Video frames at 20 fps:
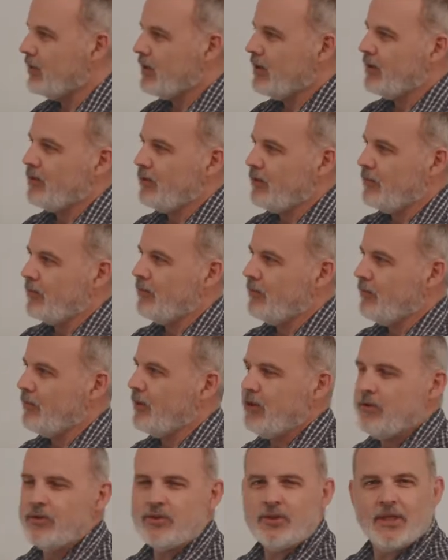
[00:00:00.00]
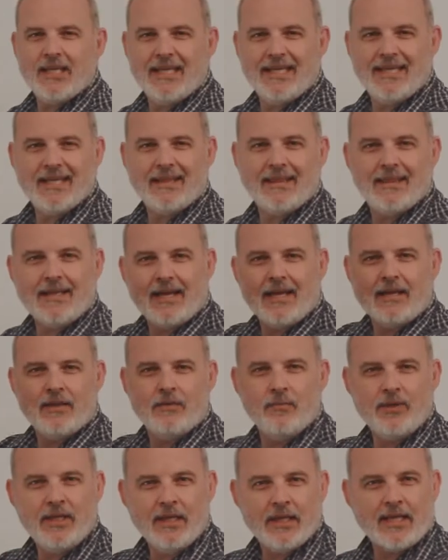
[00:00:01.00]
We usually get that,
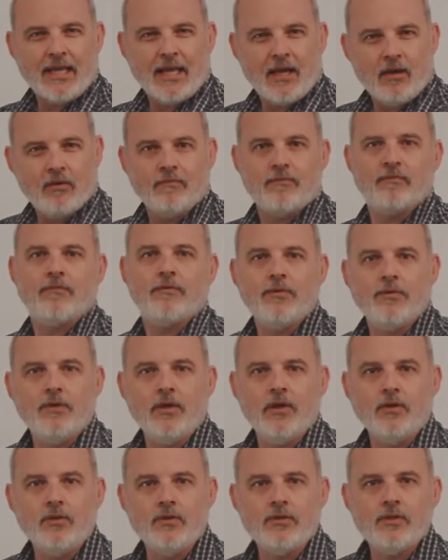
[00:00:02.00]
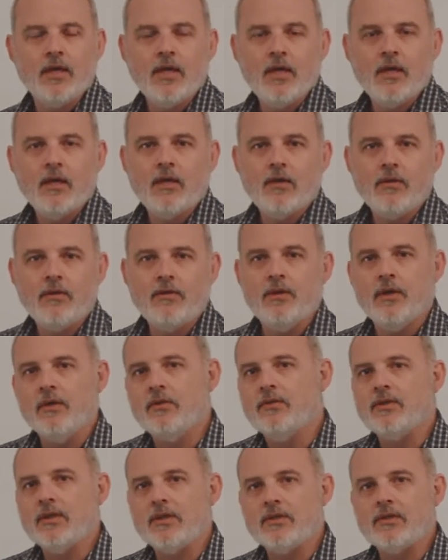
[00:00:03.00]
and we account for those
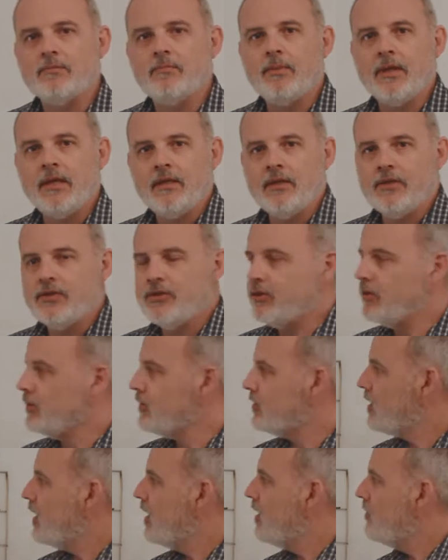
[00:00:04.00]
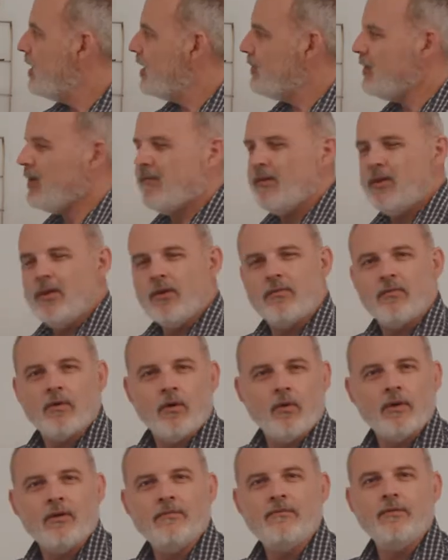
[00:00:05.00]
expenditures. Maybe even you
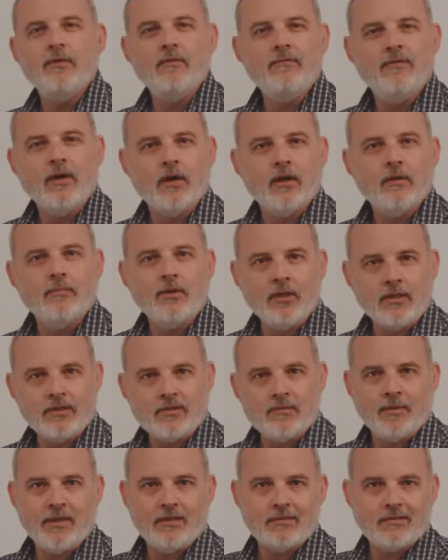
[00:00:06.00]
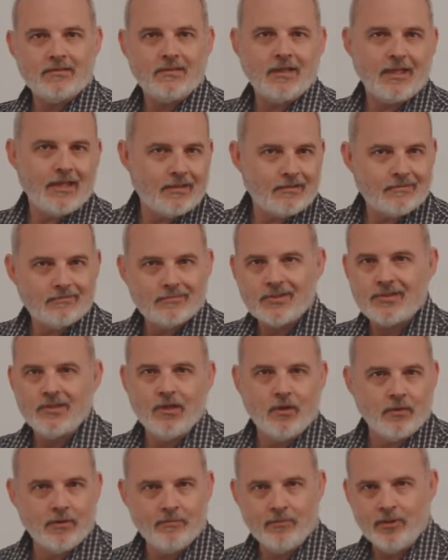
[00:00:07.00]
throw in a few variable expenses like
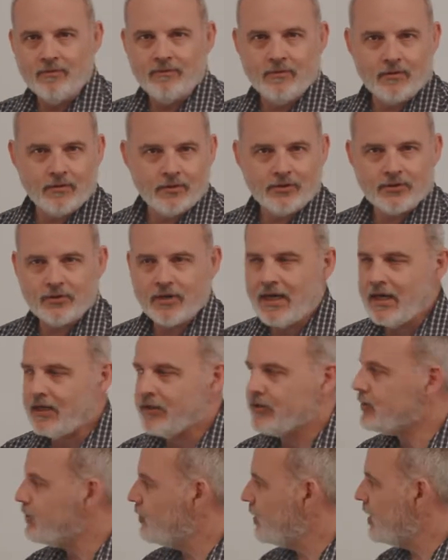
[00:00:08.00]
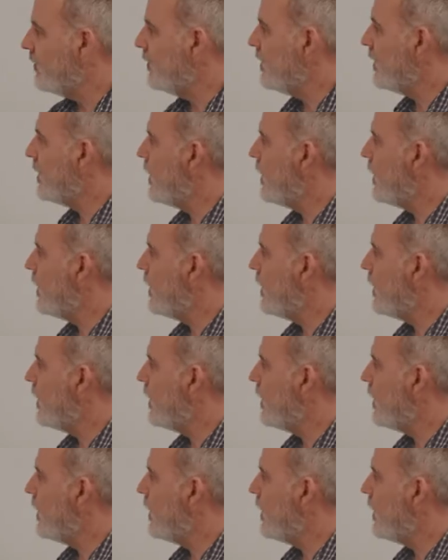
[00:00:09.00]
snow removal or trash or whatever the